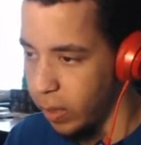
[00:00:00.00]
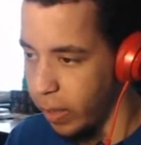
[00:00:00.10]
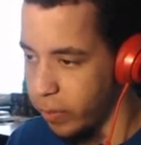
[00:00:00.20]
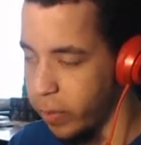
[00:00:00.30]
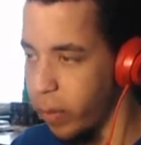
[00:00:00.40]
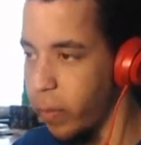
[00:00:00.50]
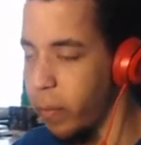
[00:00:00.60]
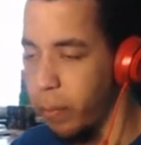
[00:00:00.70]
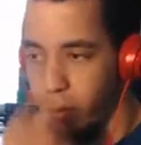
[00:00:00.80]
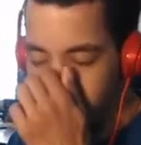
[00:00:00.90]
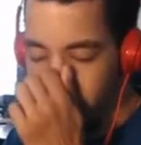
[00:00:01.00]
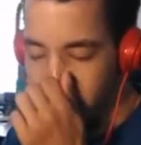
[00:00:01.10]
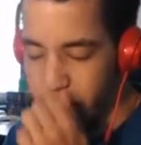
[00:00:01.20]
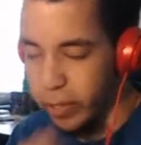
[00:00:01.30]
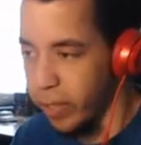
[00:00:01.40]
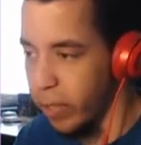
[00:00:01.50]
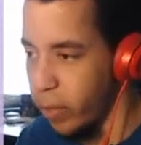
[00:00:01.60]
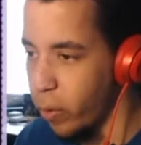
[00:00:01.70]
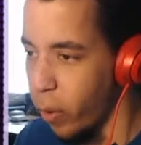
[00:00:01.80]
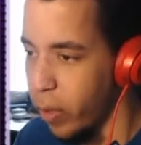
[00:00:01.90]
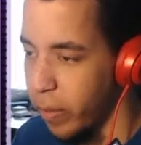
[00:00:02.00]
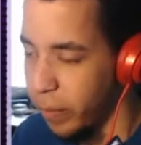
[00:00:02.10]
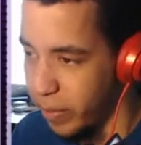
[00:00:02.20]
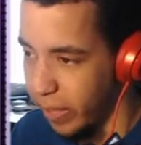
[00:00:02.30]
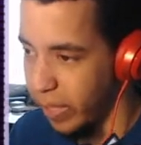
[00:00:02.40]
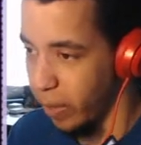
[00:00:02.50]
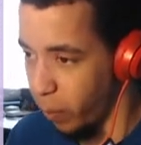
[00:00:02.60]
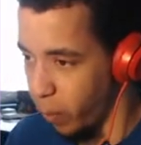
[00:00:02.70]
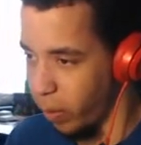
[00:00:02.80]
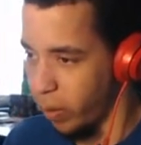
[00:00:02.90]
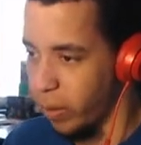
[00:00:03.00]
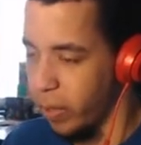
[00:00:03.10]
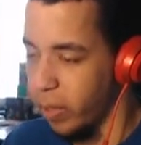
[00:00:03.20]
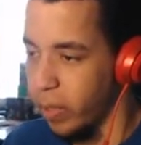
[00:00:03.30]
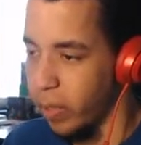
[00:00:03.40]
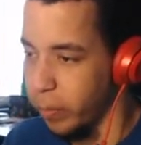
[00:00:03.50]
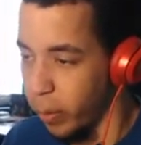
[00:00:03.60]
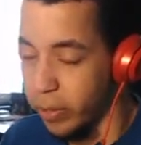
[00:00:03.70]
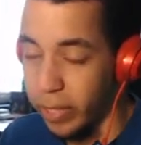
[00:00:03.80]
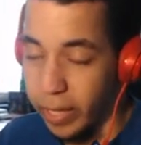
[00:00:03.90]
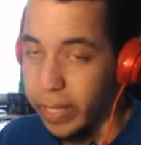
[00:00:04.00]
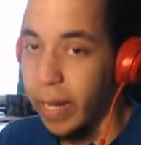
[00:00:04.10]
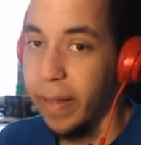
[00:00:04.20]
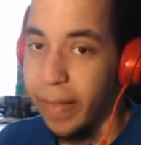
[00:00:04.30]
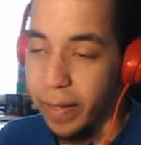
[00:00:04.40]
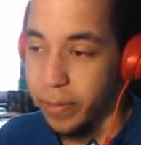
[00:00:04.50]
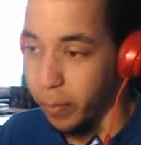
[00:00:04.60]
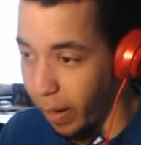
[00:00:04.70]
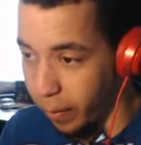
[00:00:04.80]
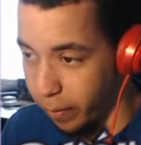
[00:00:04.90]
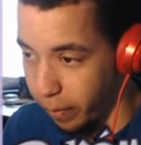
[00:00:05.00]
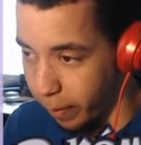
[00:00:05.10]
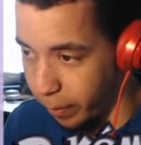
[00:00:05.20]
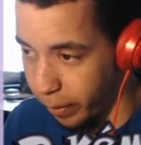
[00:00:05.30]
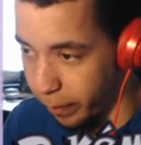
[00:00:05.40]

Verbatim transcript: Alright, so move leader is in the North Obsidian Ward. More saying that out loud so I would remember.